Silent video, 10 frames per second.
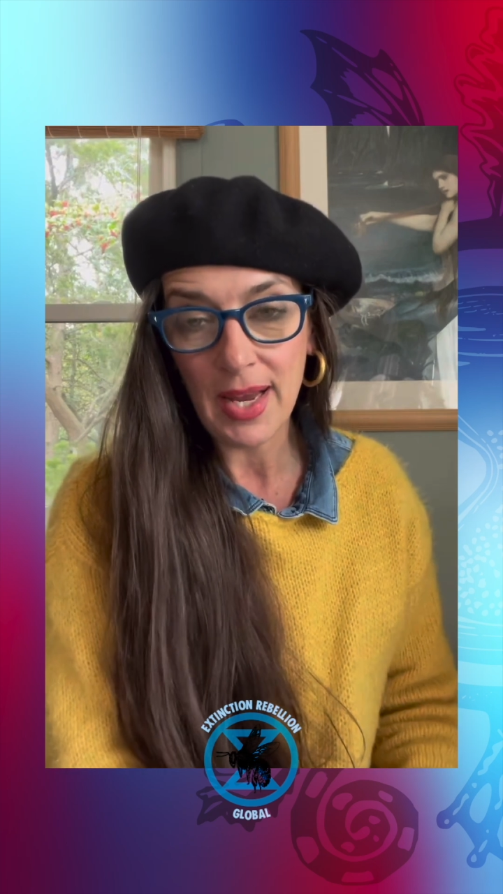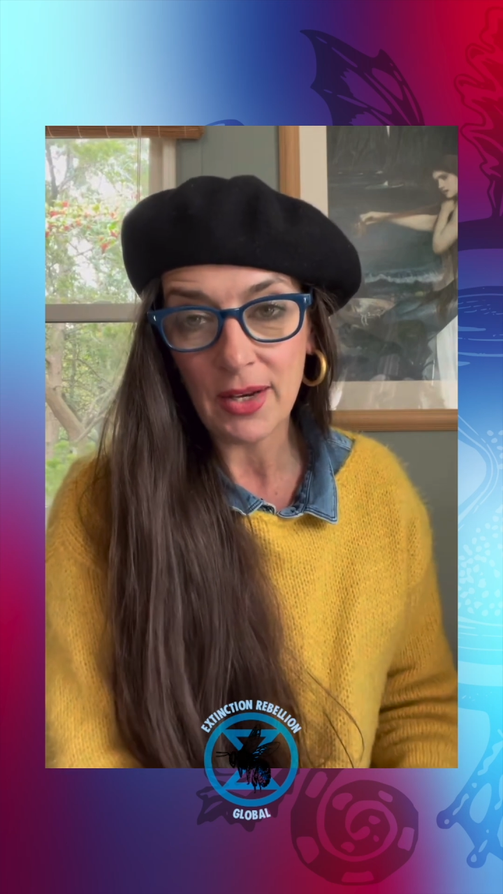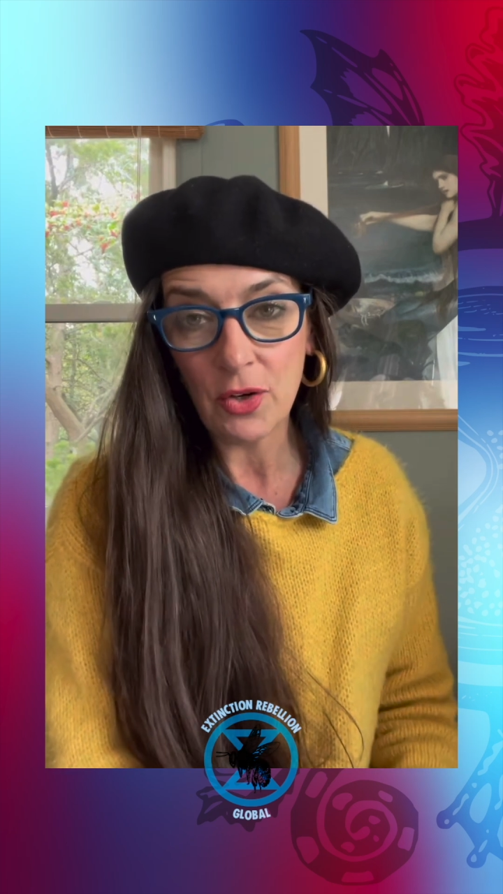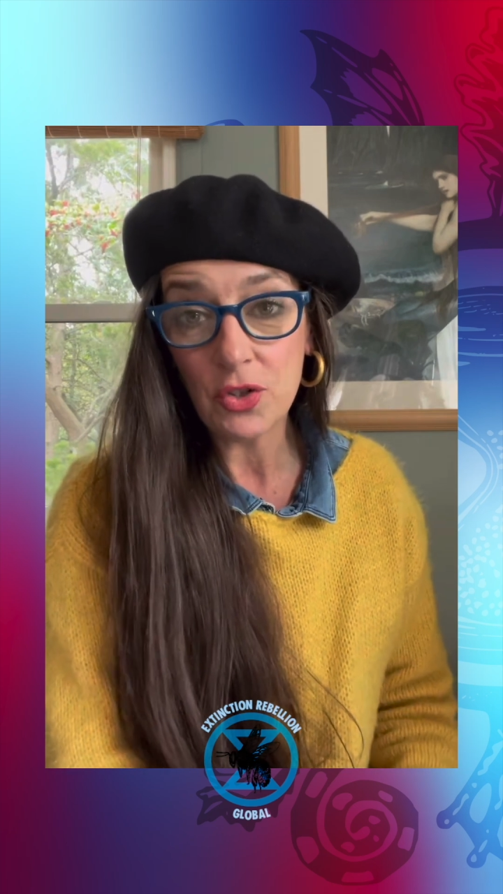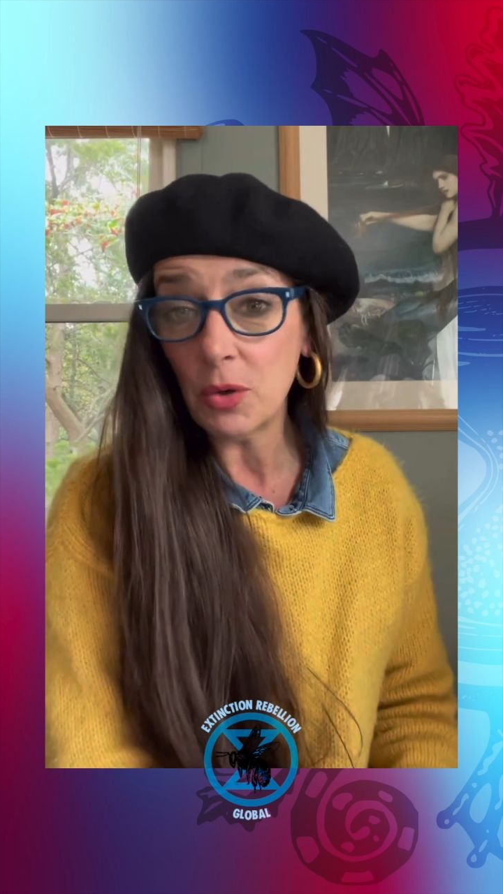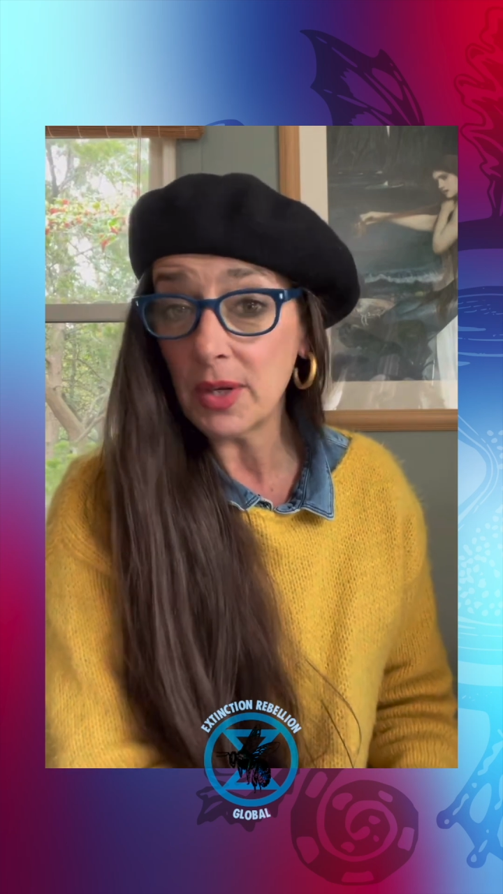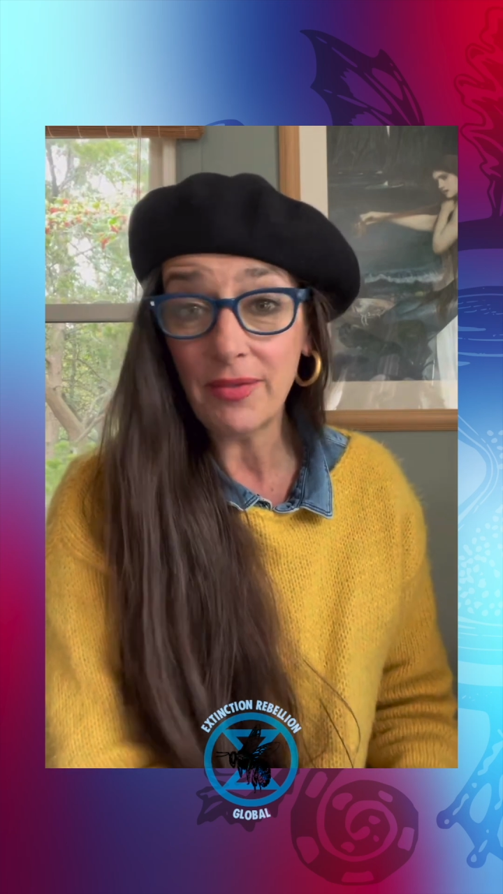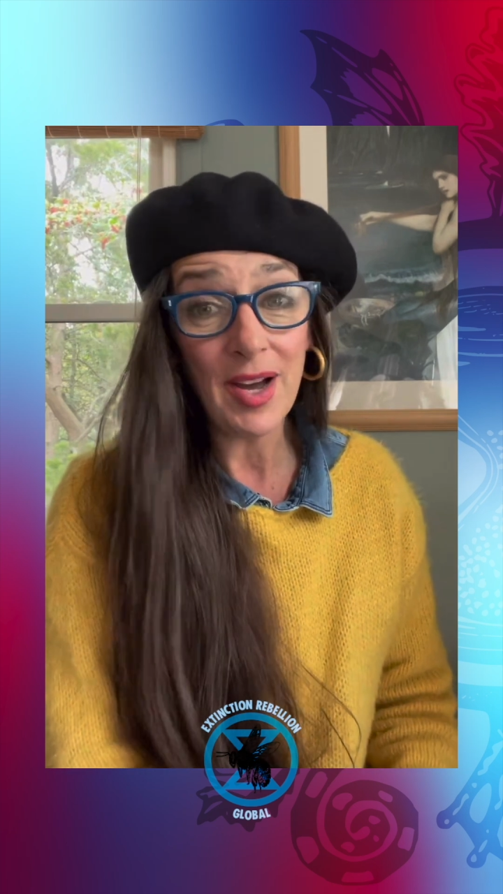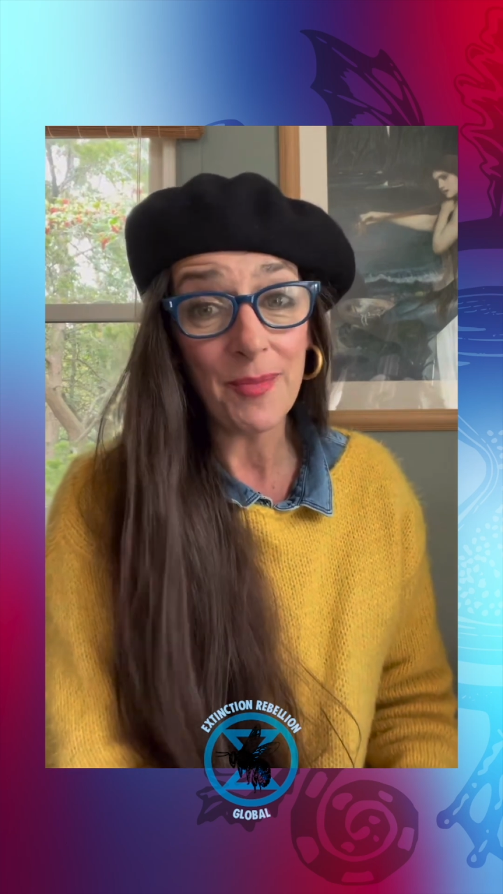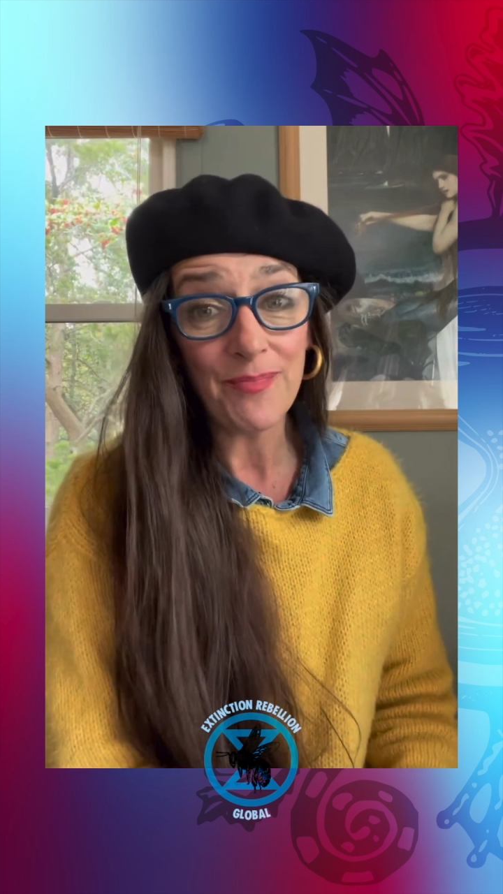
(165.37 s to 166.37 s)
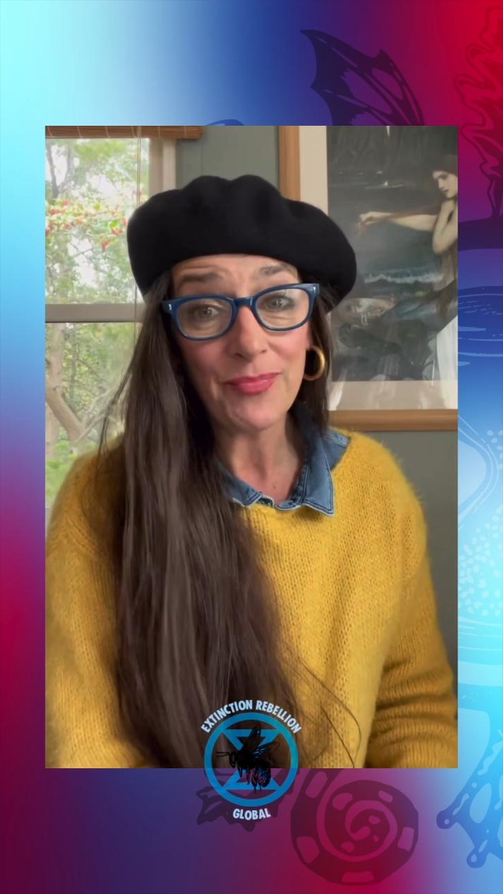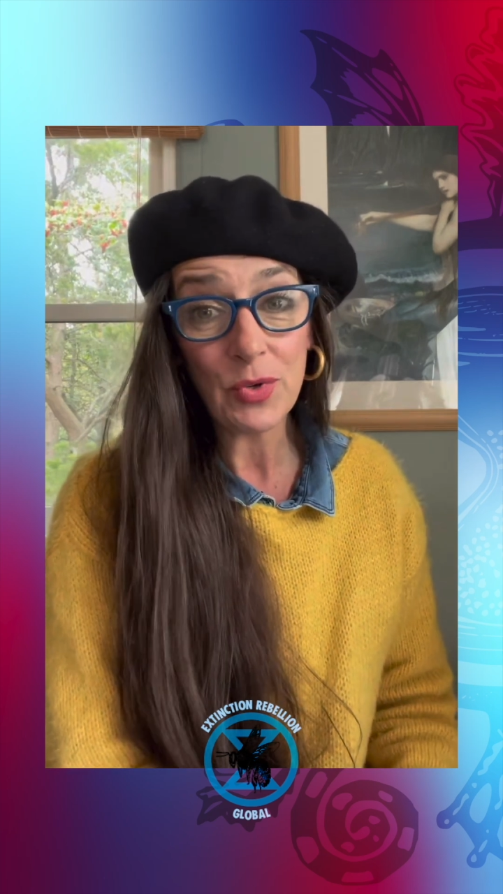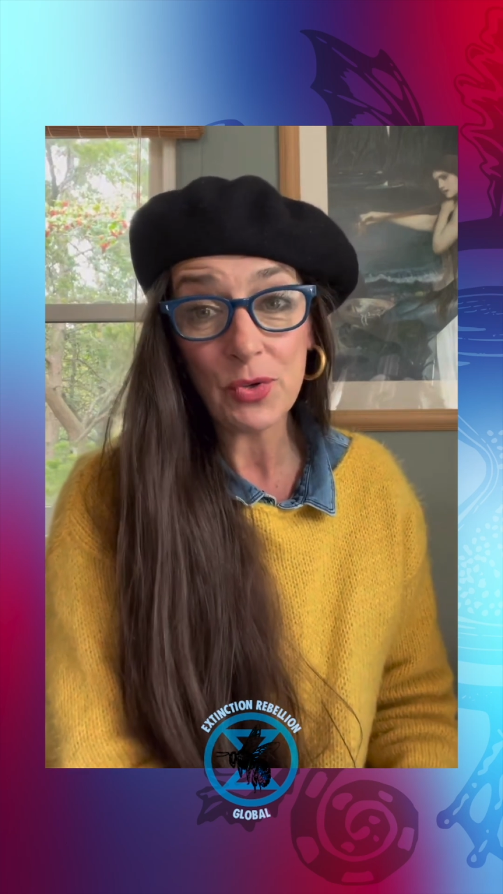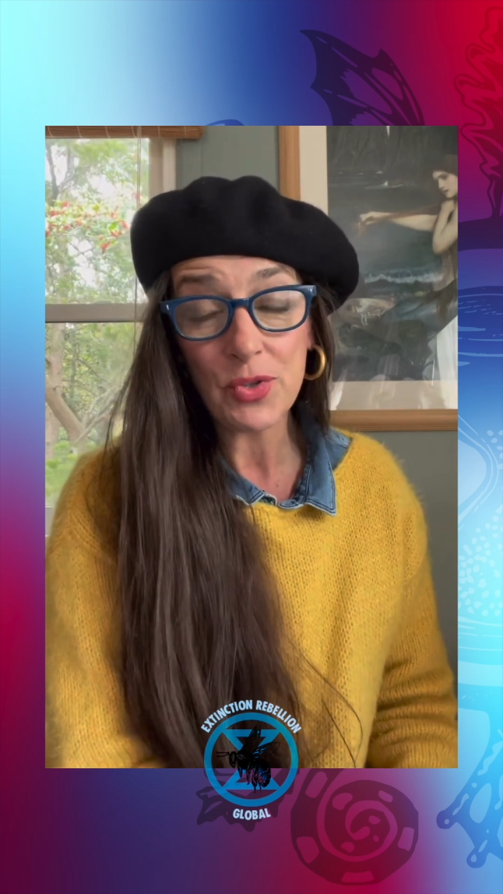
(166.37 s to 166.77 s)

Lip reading: and don't give up.